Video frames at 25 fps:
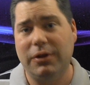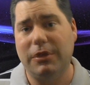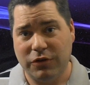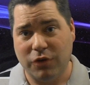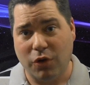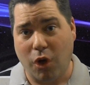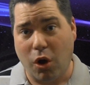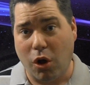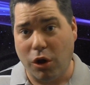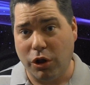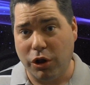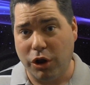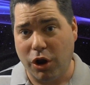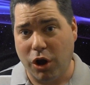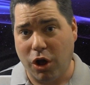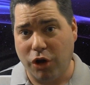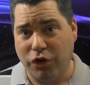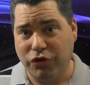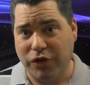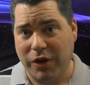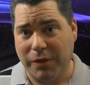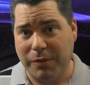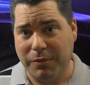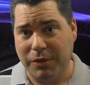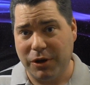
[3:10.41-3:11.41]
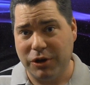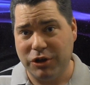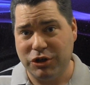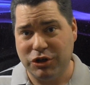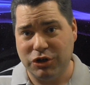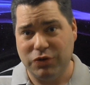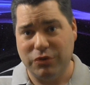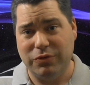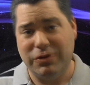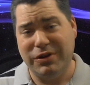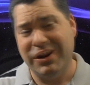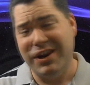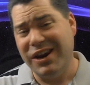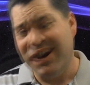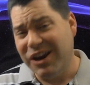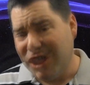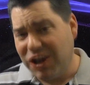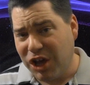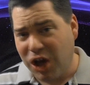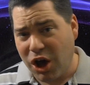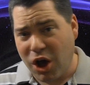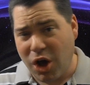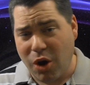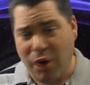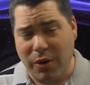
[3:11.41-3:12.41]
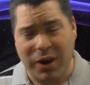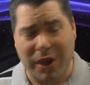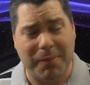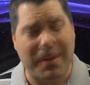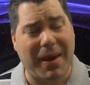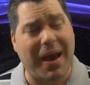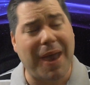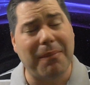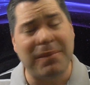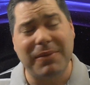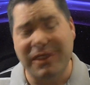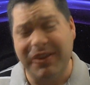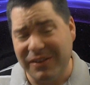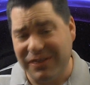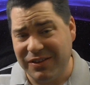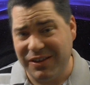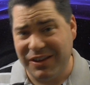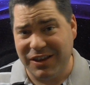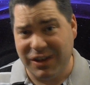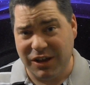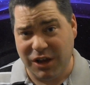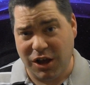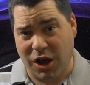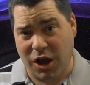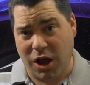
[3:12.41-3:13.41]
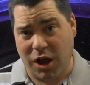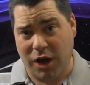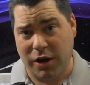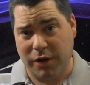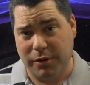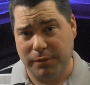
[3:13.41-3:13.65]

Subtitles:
So all in all, Trap Dust Shoot needed to go, and I'm happy to see it gone.